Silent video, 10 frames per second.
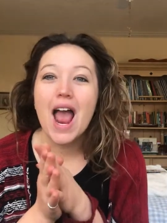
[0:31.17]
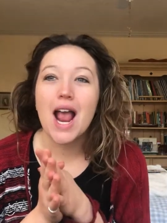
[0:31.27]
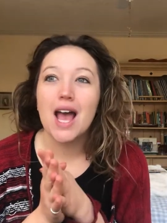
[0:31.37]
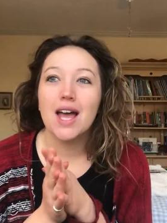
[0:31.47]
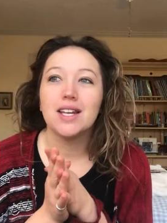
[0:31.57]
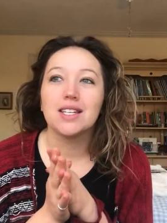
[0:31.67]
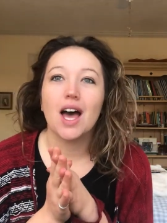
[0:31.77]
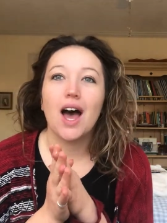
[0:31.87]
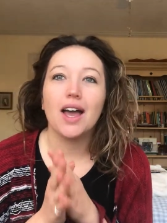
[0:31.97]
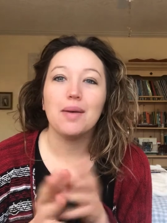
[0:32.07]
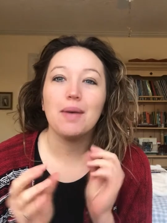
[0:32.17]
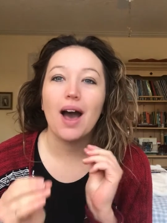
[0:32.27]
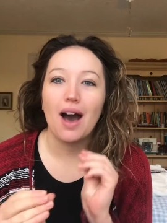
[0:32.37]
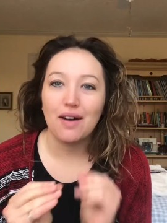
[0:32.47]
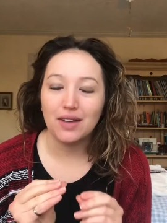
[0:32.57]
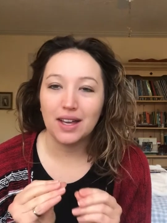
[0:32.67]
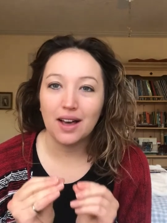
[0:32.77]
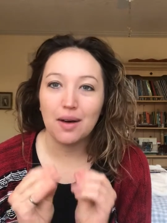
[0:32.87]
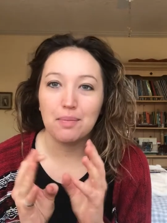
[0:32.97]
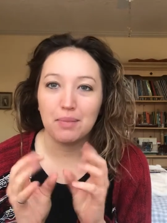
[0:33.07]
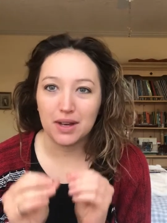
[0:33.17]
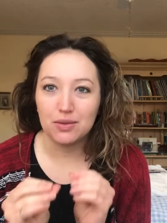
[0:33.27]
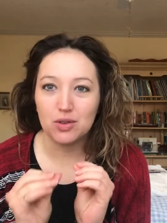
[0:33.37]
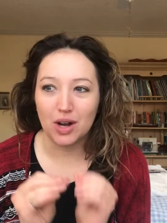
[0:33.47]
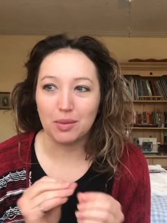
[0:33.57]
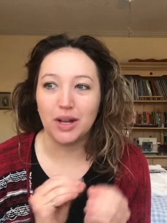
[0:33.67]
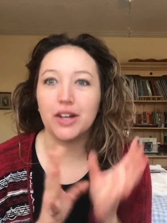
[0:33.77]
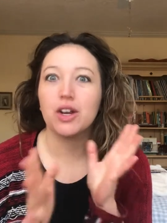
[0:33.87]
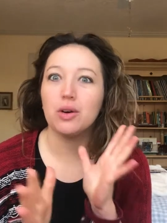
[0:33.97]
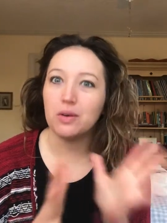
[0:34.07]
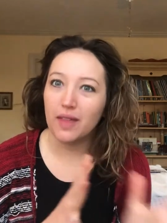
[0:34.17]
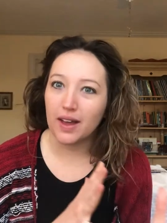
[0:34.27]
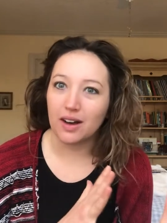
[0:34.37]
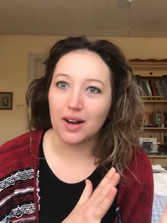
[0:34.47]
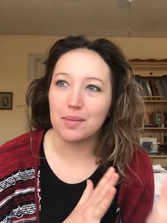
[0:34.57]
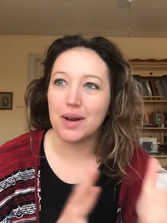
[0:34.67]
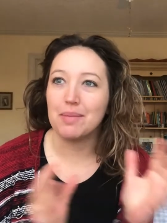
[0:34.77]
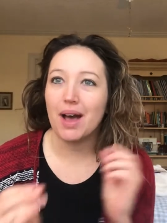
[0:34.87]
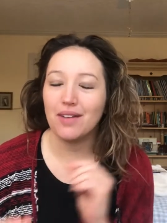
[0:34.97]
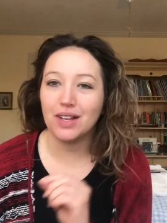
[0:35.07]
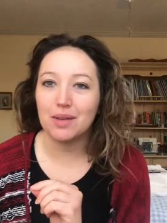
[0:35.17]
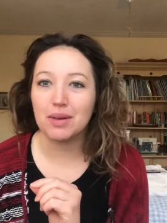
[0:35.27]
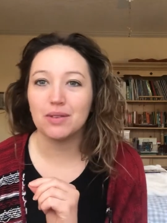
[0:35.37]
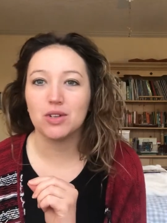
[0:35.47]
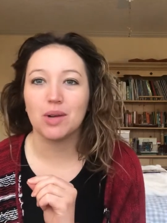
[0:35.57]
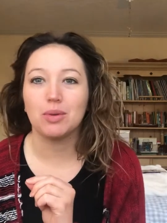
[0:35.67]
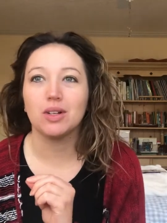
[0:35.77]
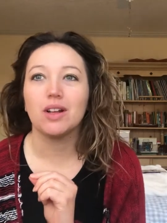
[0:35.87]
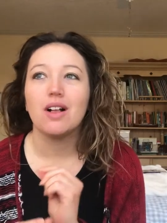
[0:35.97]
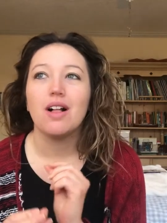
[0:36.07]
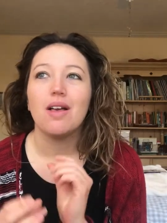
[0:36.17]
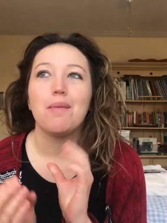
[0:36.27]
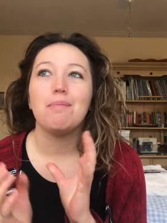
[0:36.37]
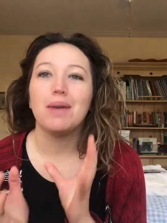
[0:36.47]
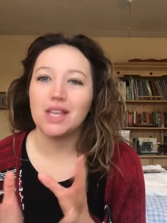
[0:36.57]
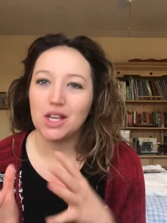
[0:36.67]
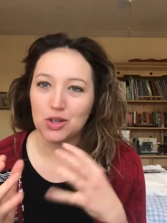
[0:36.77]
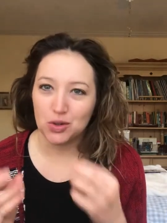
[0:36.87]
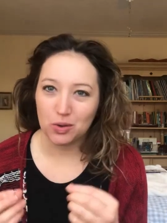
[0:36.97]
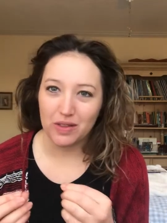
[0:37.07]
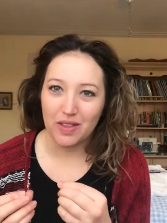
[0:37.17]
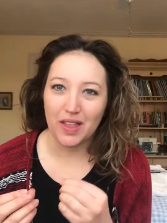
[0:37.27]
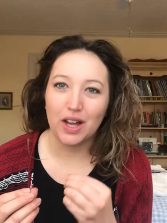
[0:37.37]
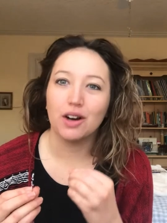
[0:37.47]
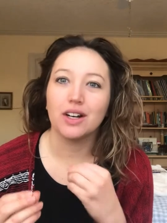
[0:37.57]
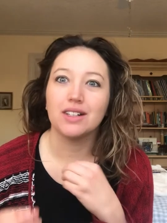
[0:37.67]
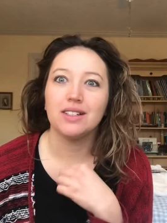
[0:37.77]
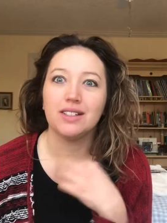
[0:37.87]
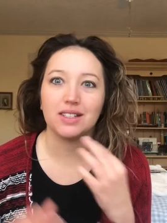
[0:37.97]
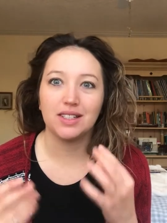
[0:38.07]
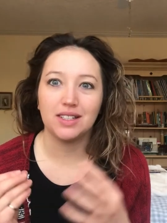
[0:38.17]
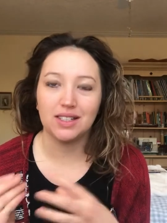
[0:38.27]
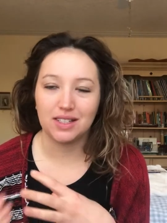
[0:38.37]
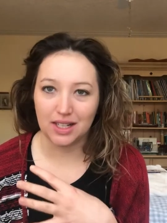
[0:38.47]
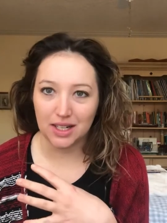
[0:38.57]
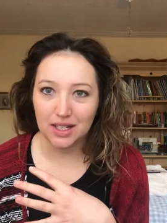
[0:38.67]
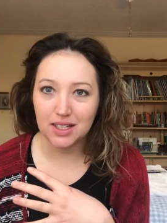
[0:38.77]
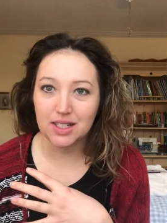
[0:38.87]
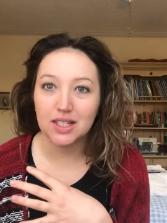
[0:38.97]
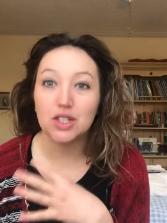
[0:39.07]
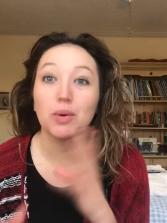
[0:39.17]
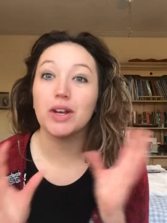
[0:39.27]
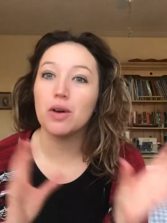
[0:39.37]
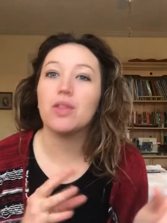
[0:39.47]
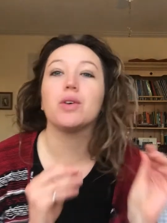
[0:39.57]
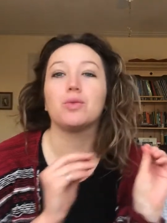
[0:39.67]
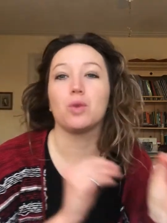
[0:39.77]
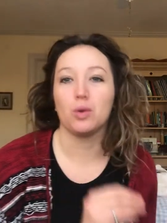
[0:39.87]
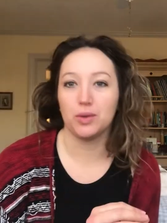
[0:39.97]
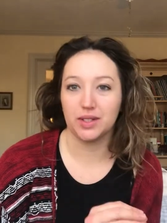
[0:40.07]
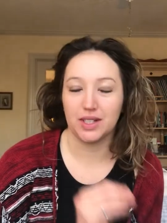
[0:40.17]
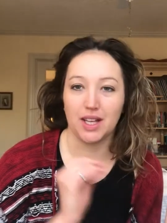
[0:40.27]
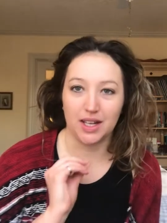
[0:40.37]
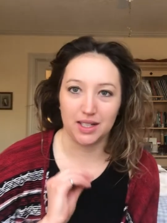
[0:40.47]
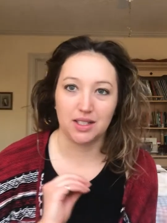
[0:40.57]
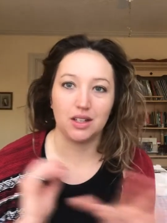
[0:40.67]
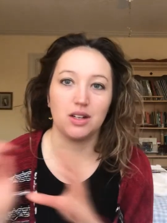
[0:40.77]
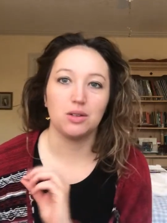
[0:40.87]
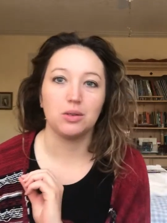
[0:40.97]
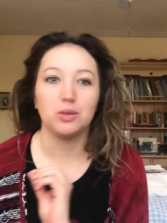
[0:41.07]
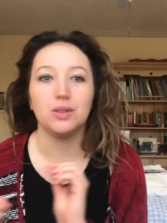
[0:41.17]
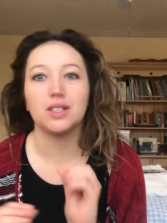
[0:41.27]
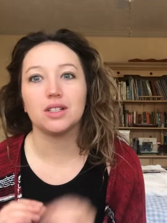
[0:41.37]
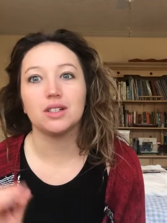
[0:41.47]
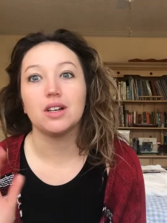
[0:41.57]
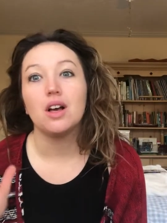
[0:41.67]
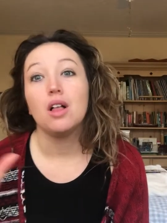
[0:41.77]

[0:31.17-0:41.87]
and I am having a bit of trouble. I know who they are, but I'm having a bit of trouble making sure that they are distinct. So I know their roles in the heist. I know who's the